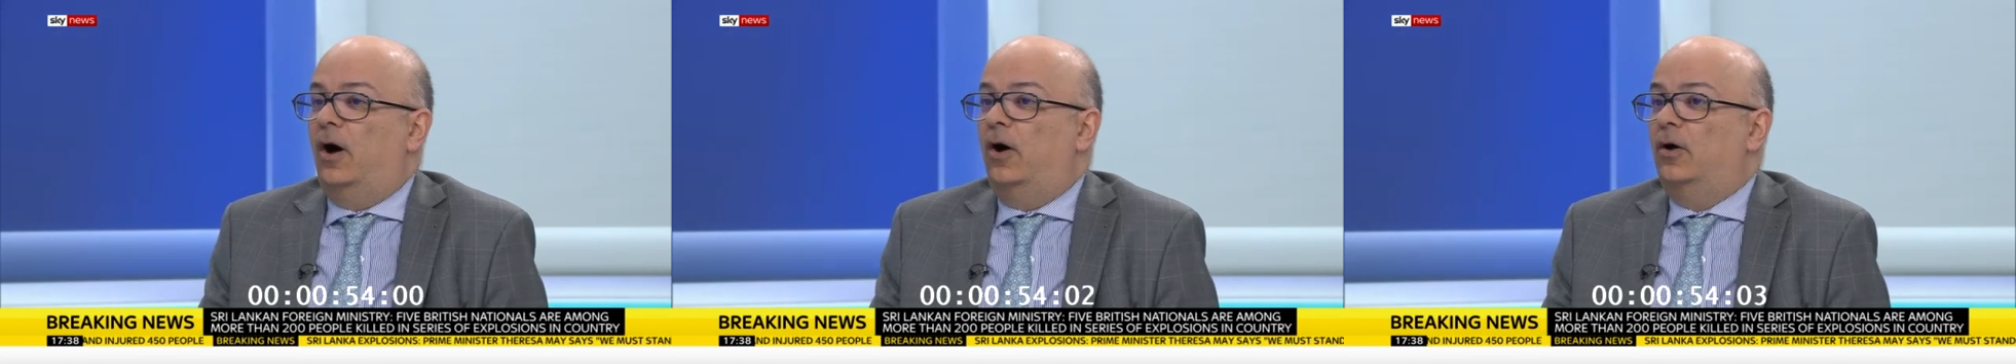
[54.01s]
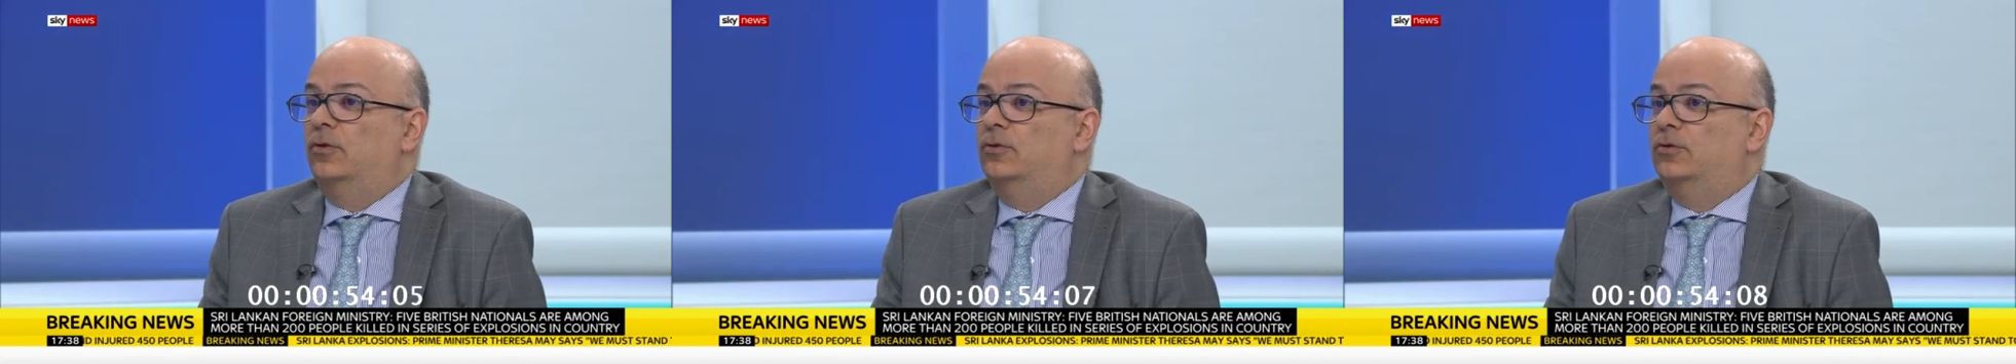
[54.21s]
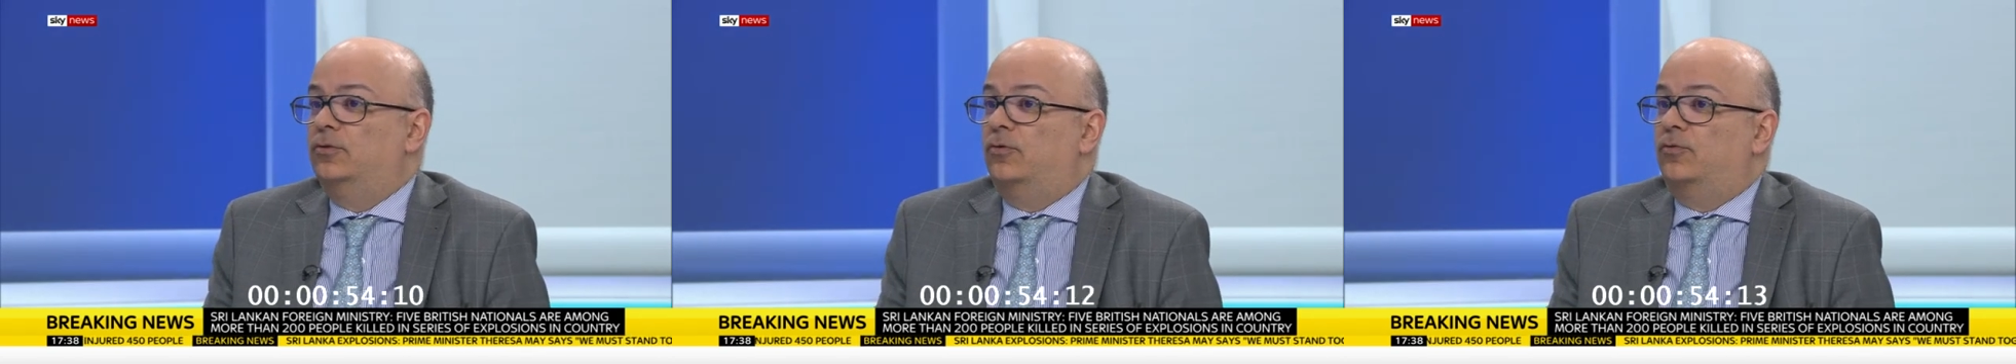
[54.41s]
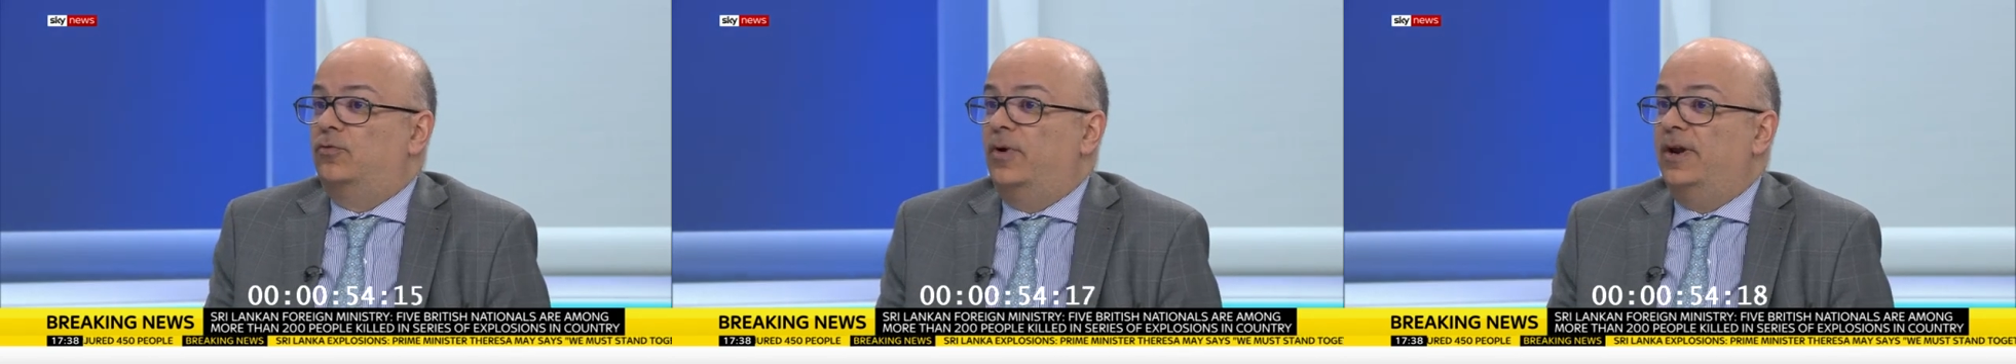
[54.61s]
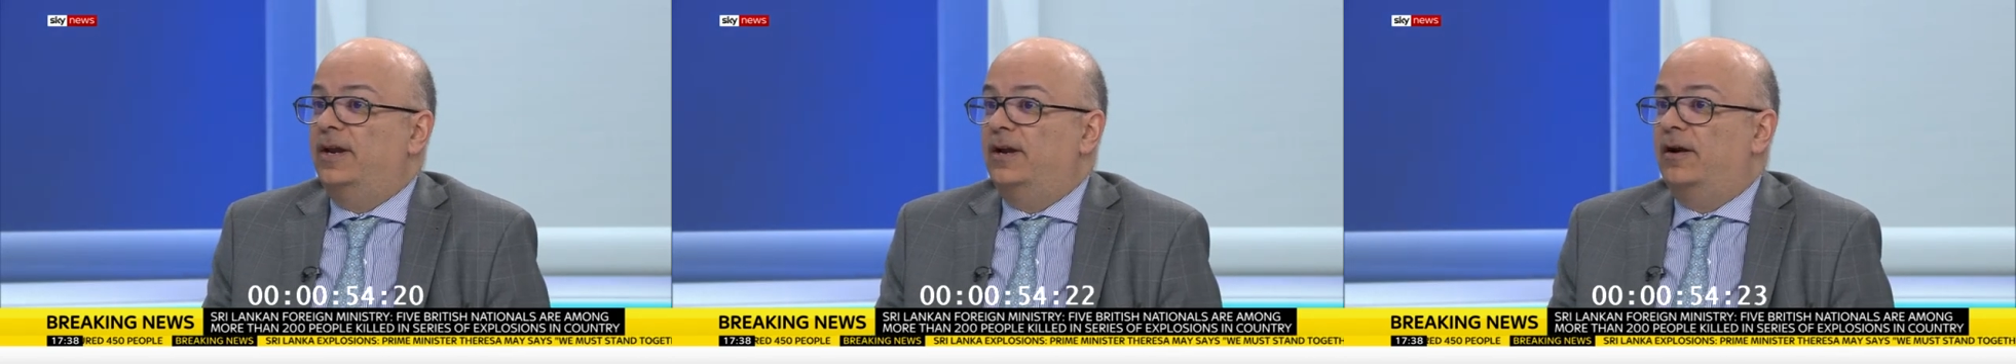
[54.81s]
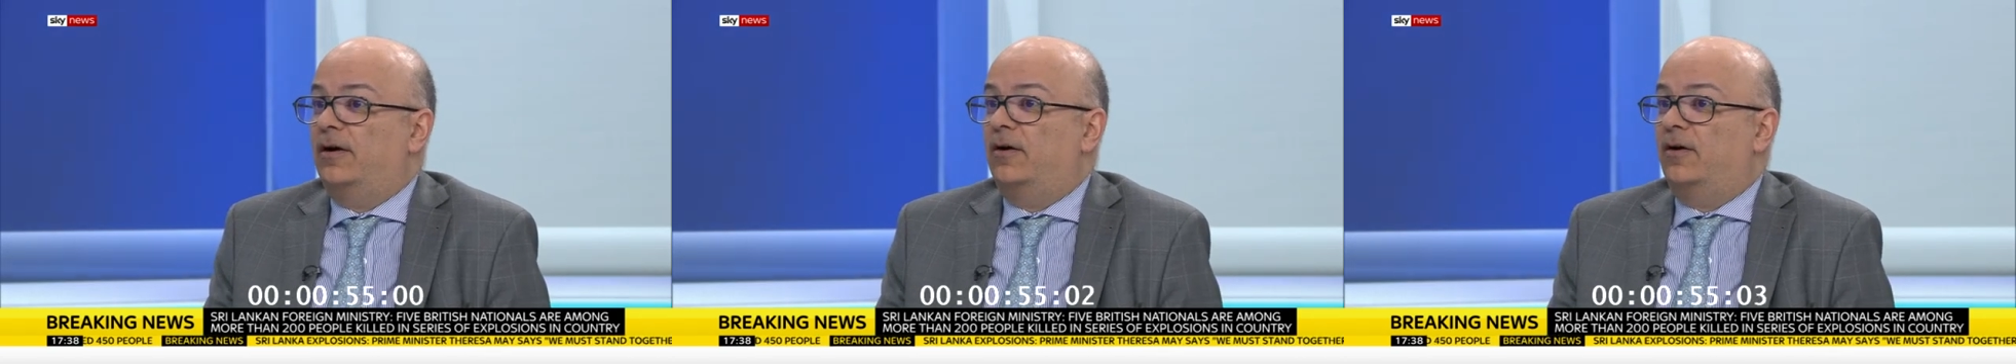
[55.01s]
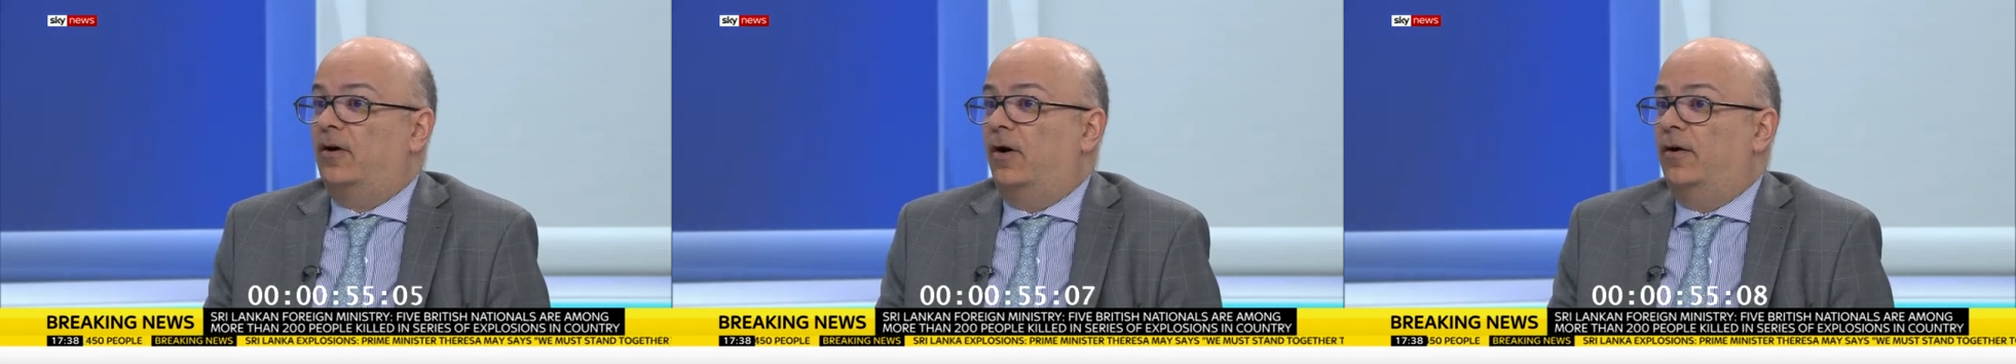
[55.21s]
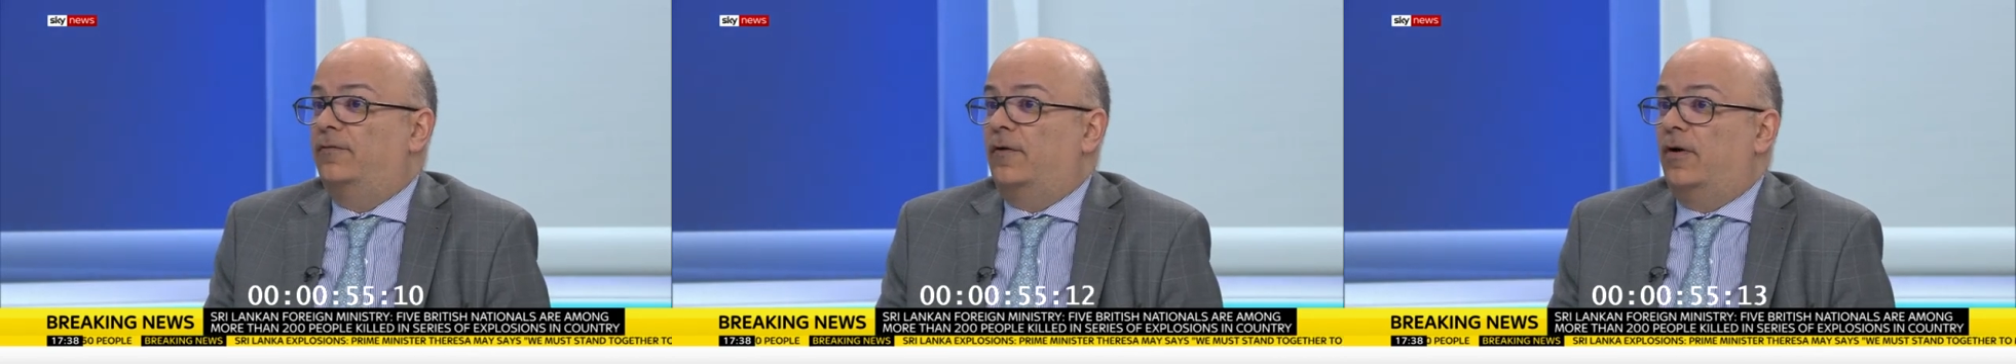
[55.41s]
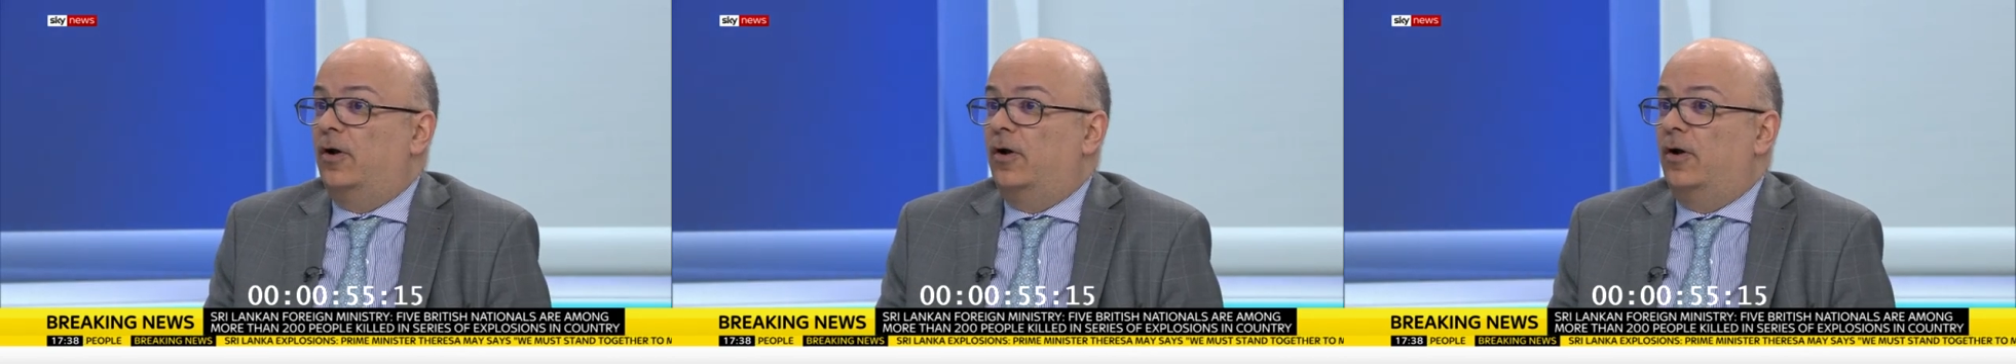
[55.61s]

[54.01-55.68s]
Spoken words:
on the radar of